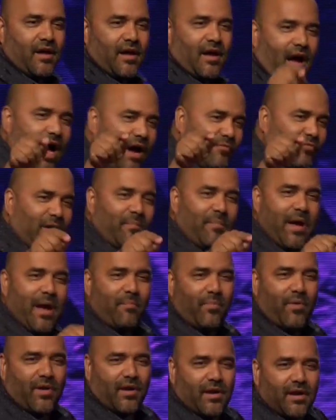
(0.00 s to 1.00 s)
I
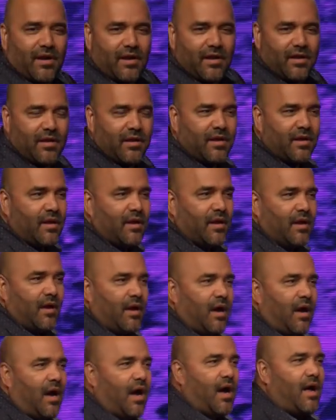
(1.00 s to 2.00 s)
remember.
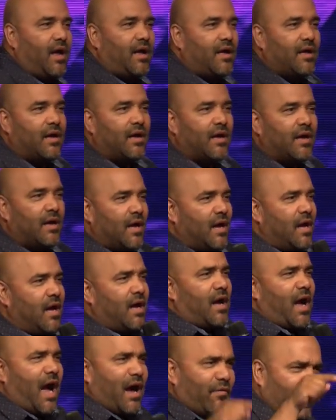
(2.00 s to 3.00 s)
Huh?
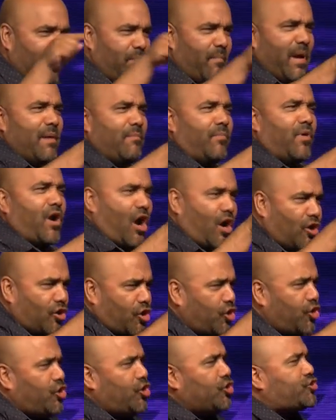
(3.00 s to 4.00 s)
I remember how you
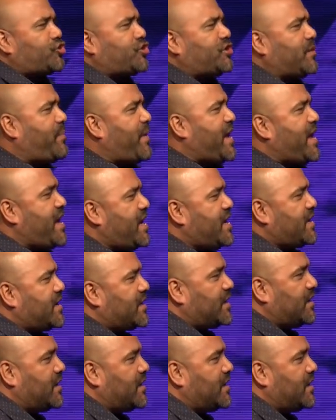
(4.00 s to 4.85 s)
used to be.